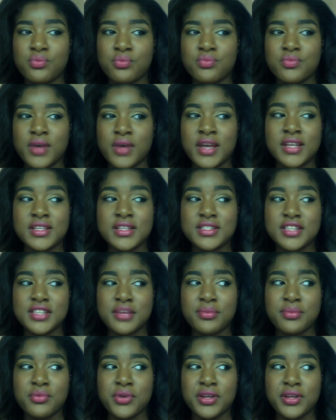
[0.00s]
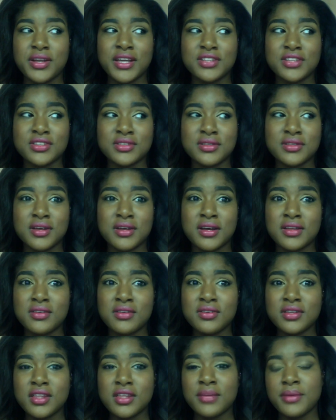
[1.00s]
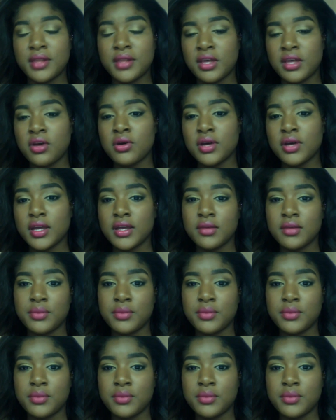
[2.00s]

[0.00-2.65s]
I didn't see a point. I just thought, okay, they'd be like, okay,